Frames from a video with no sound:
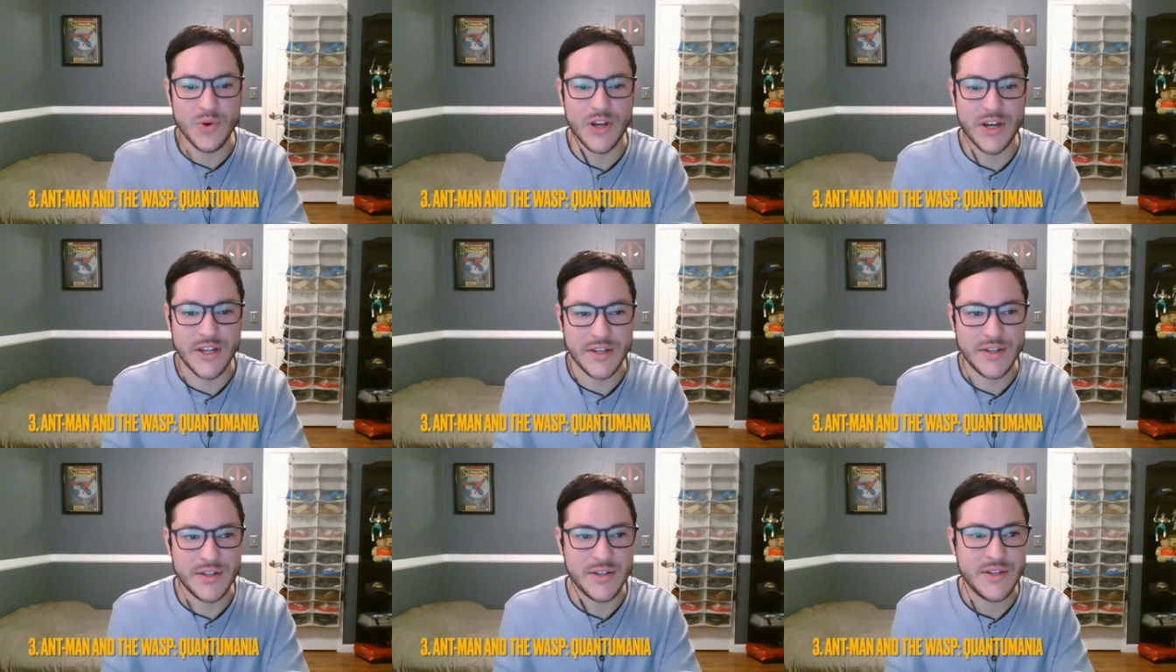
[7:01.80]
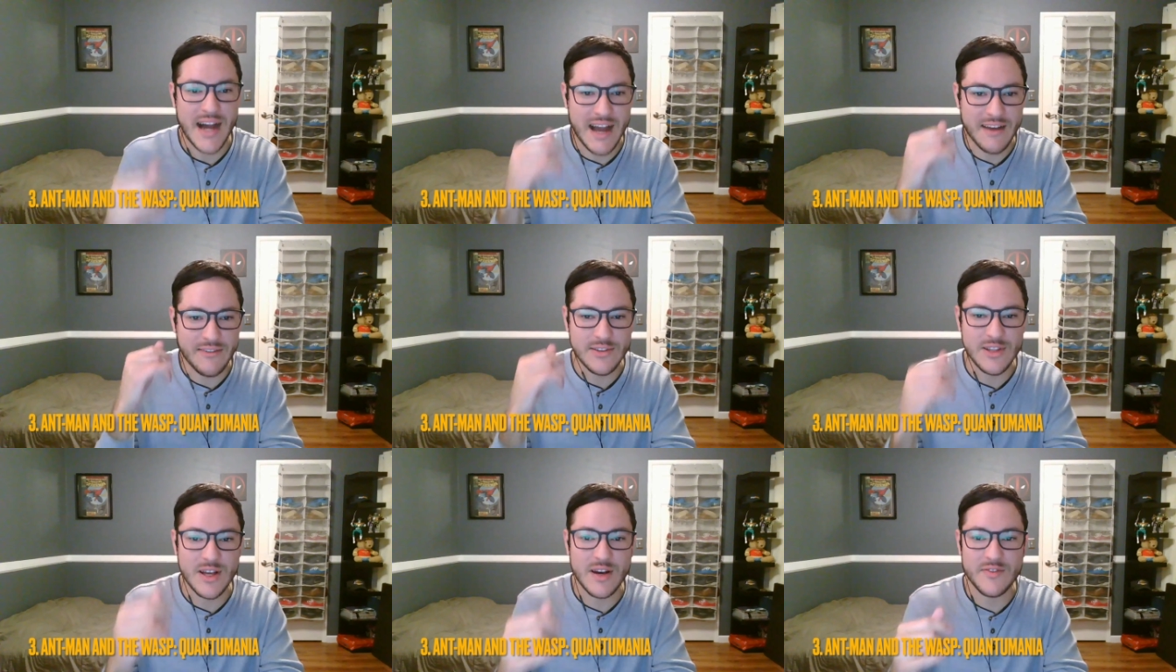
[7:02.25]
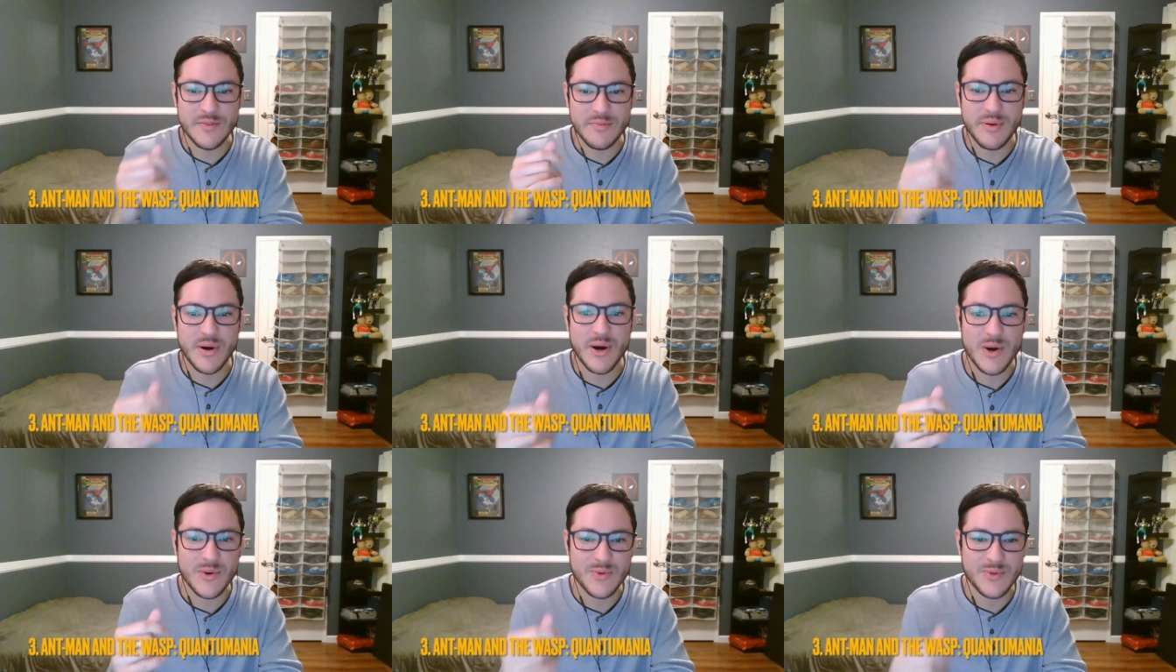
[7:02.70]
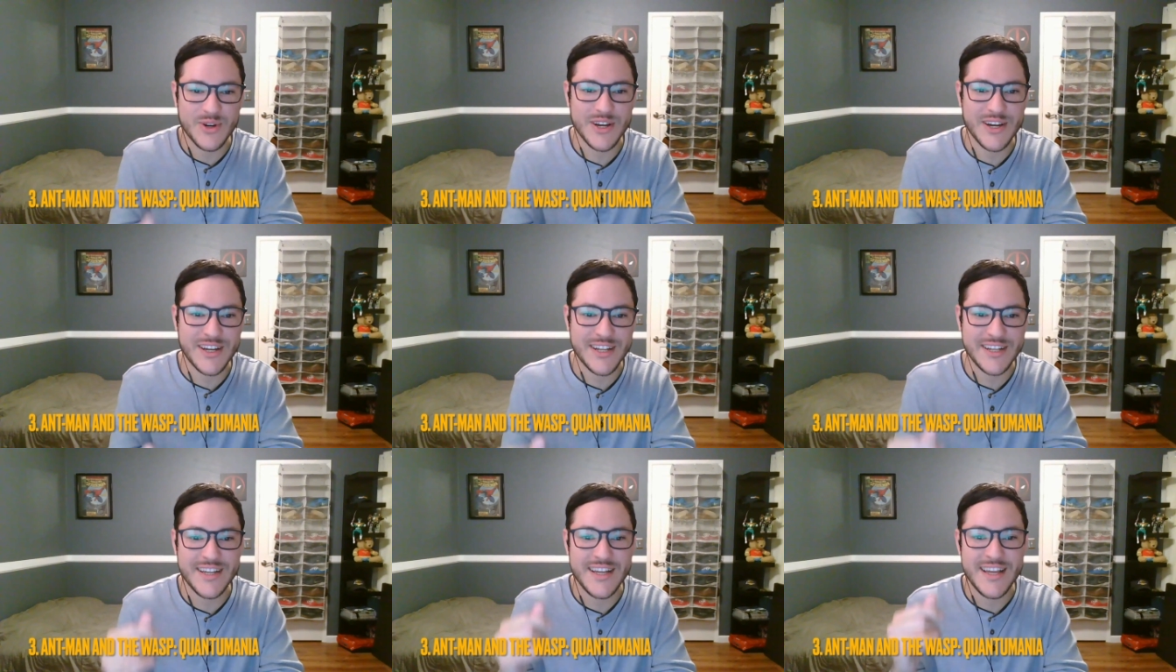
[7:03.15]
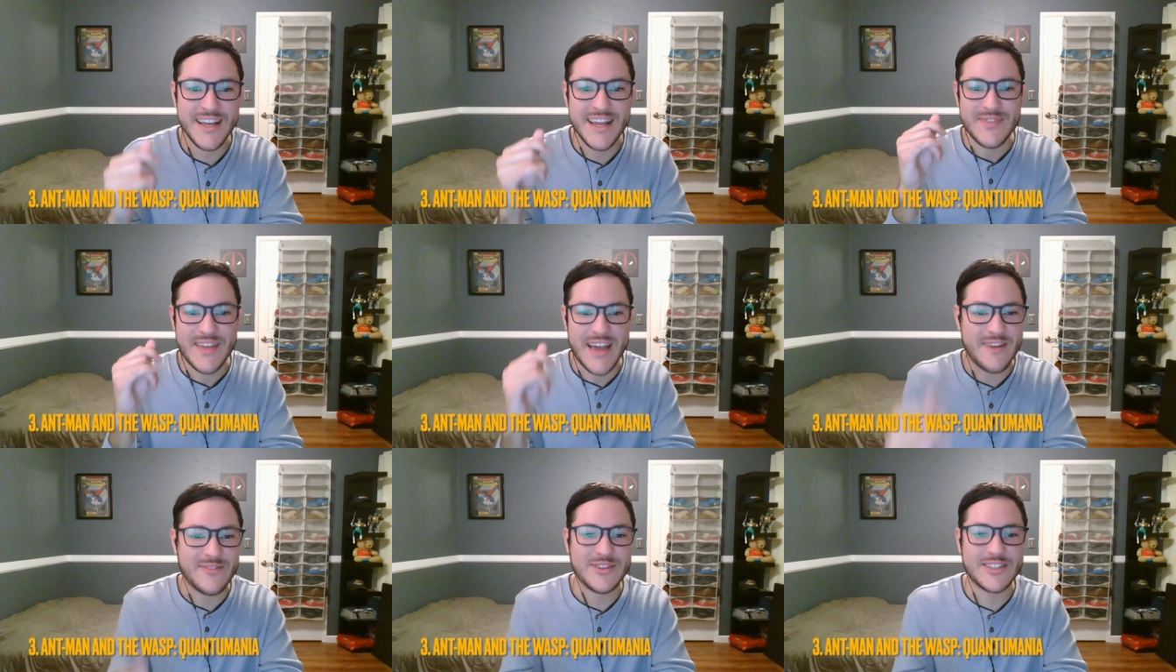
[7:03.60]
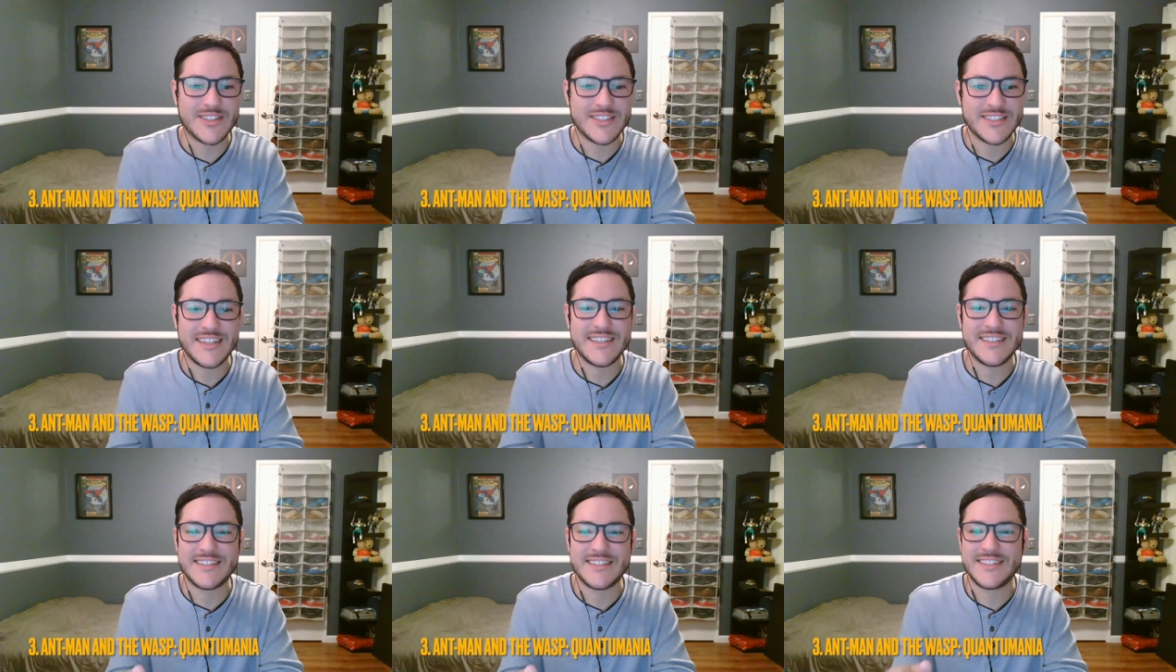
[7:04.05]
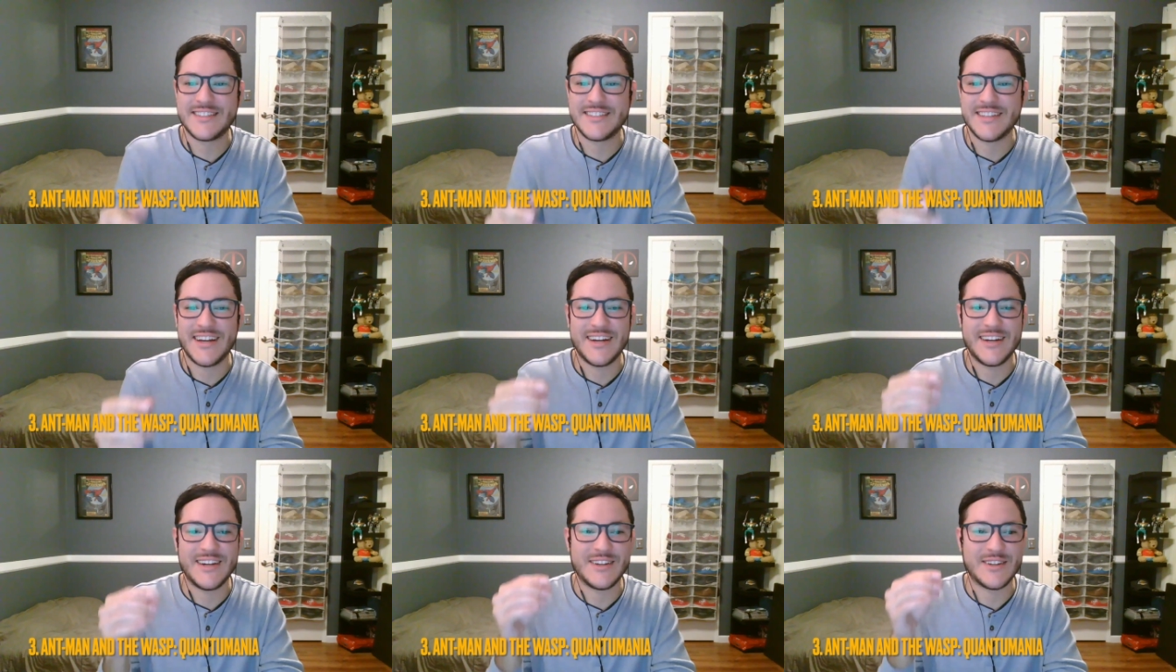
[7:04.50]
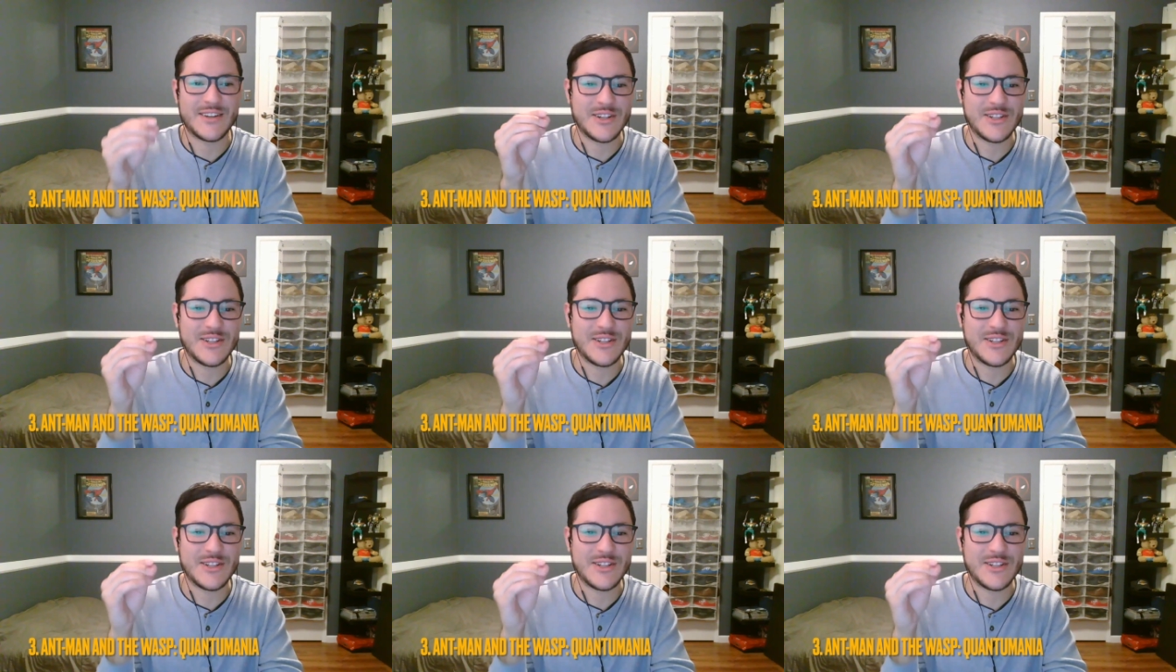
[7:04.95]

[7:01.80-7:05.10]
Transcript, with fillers: Rudd. I've loved Paul Rudd ever since uh,